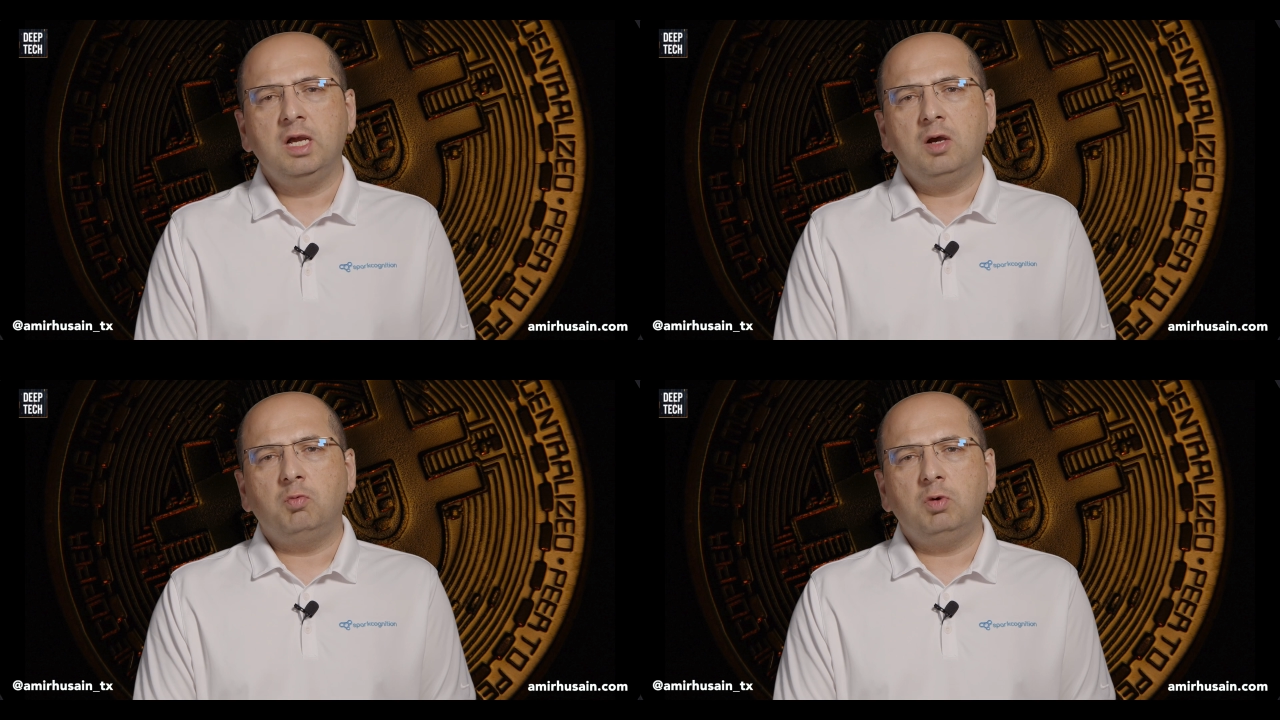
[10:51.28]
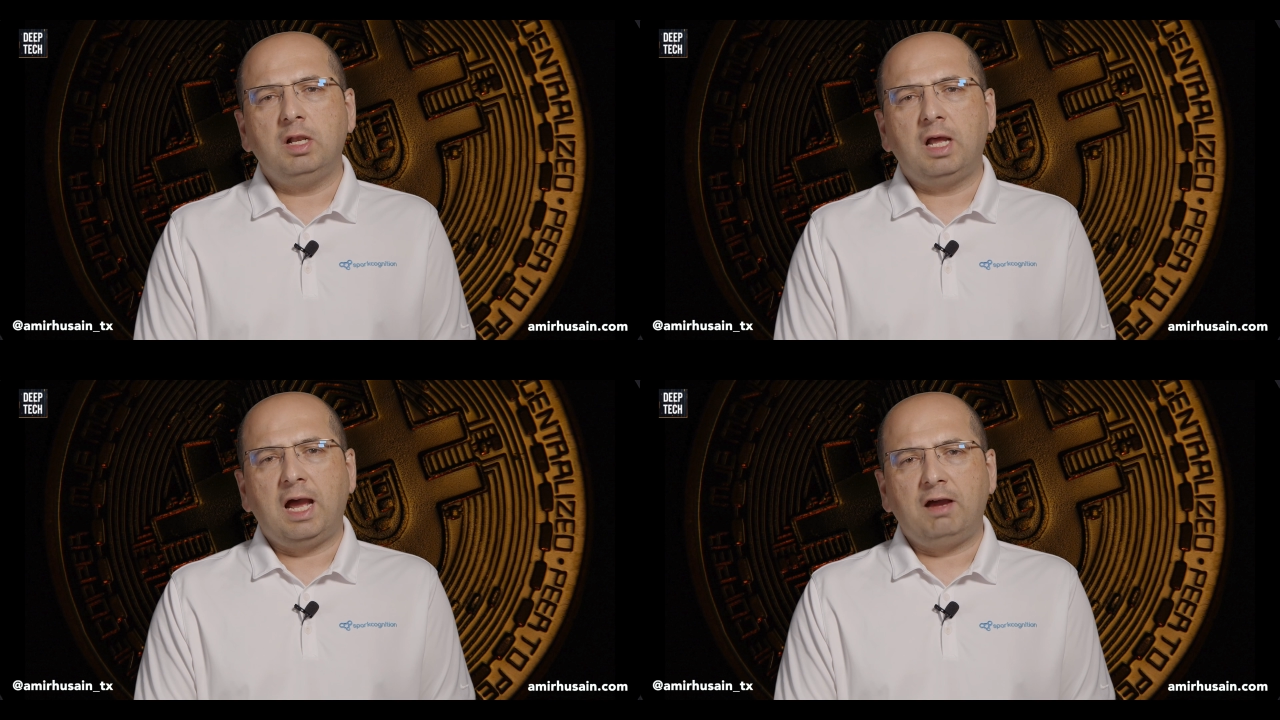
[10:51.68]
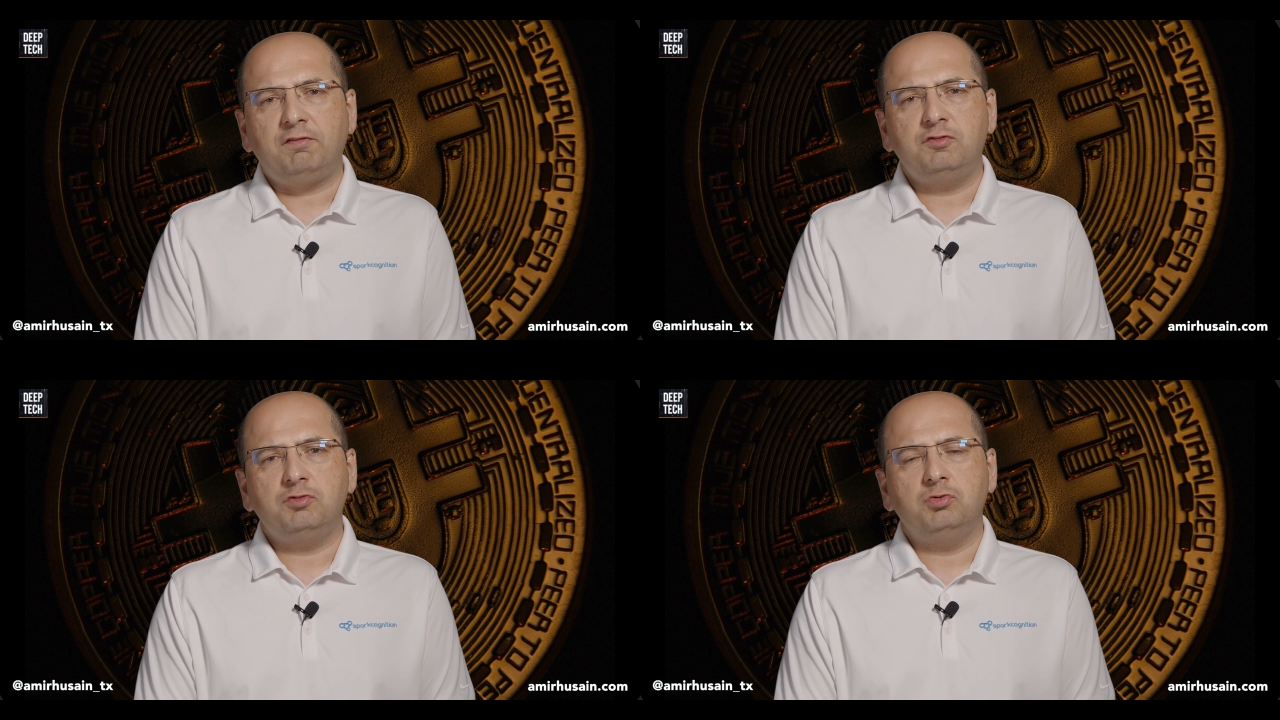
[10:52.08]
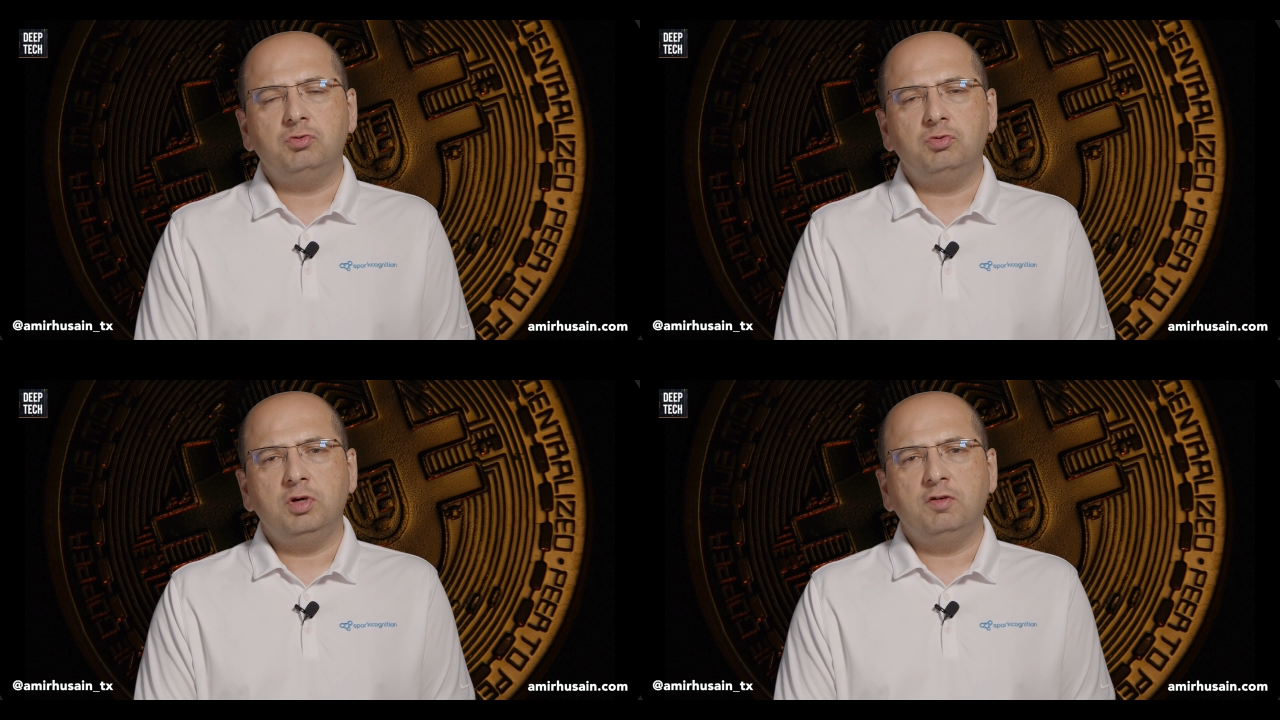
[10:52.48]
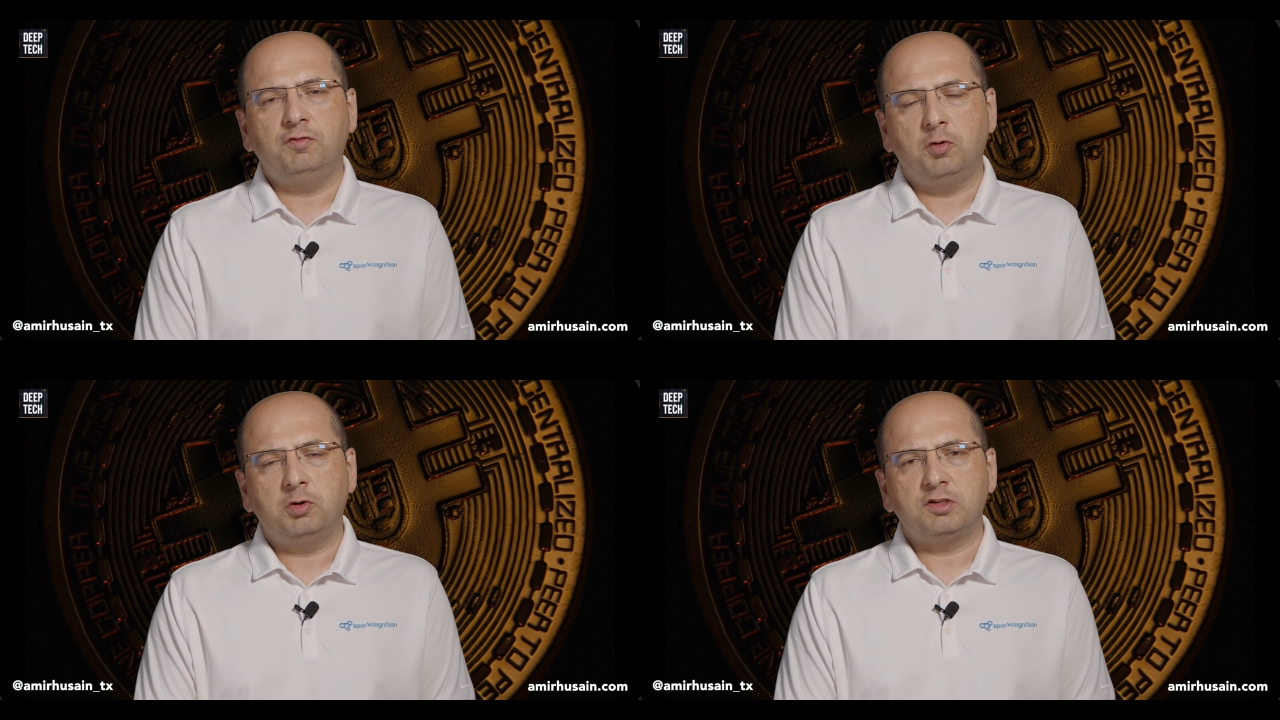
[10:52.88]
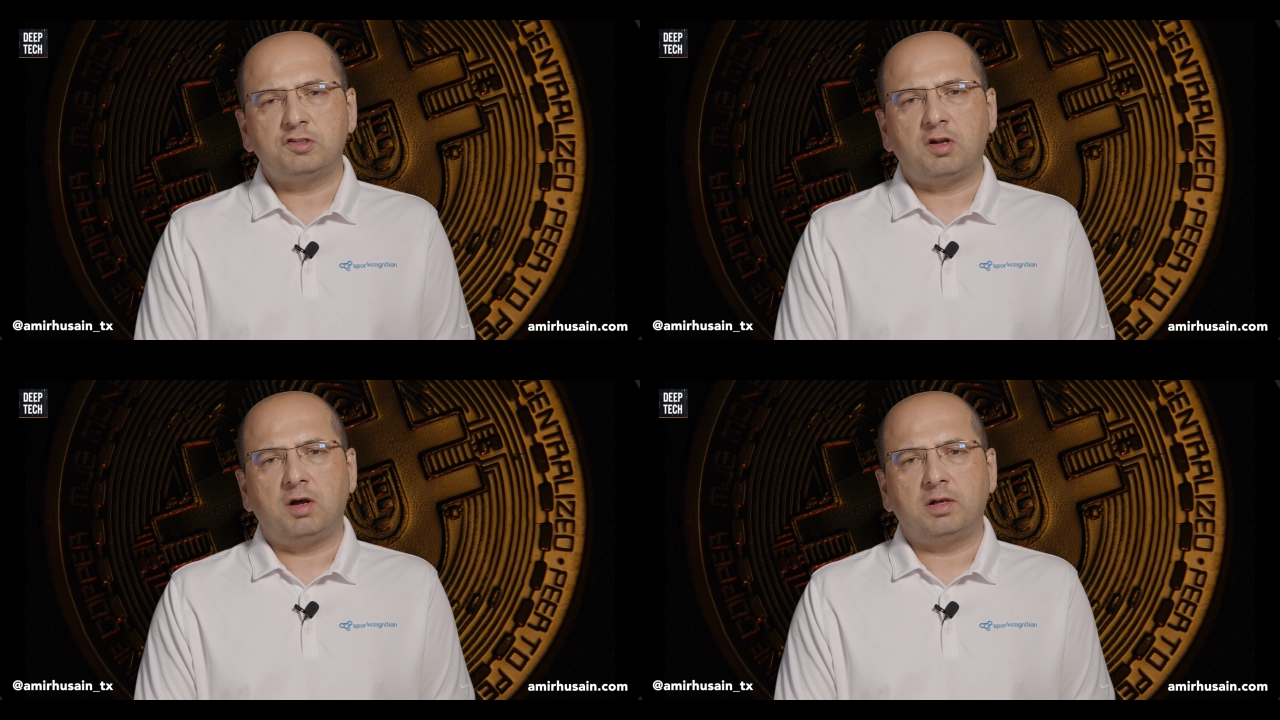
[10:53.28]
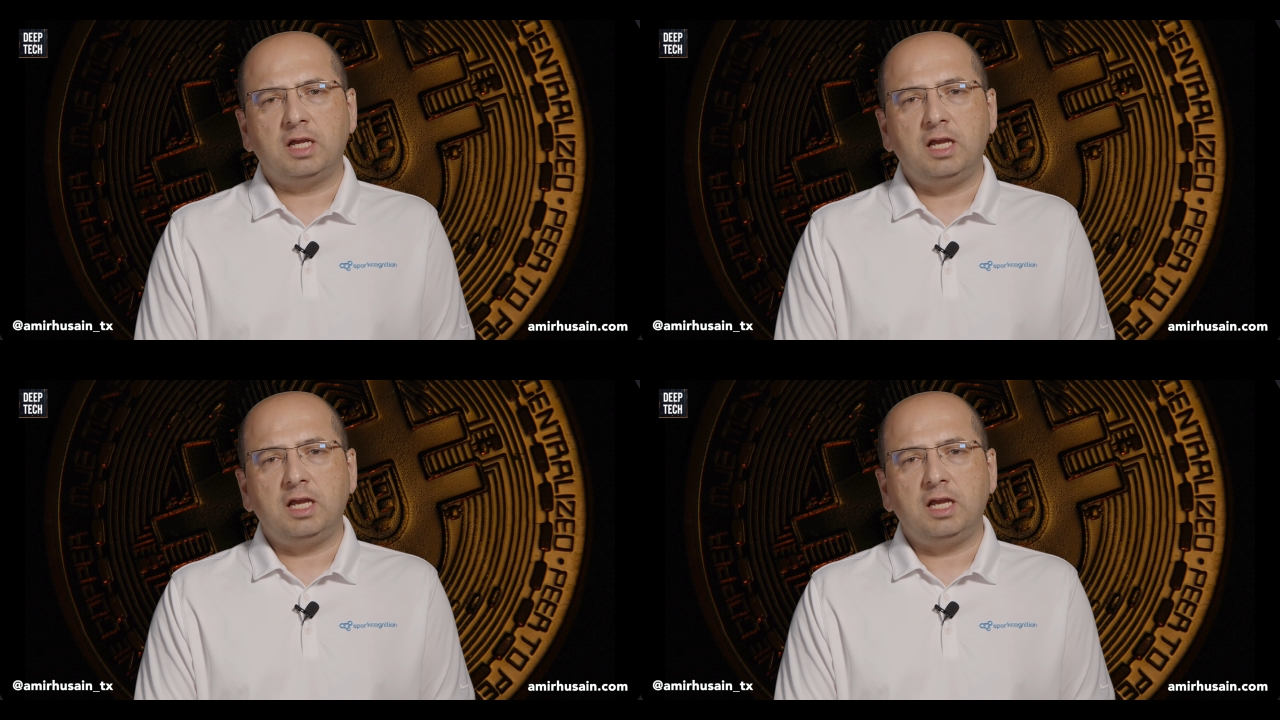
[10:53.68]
will have to focus on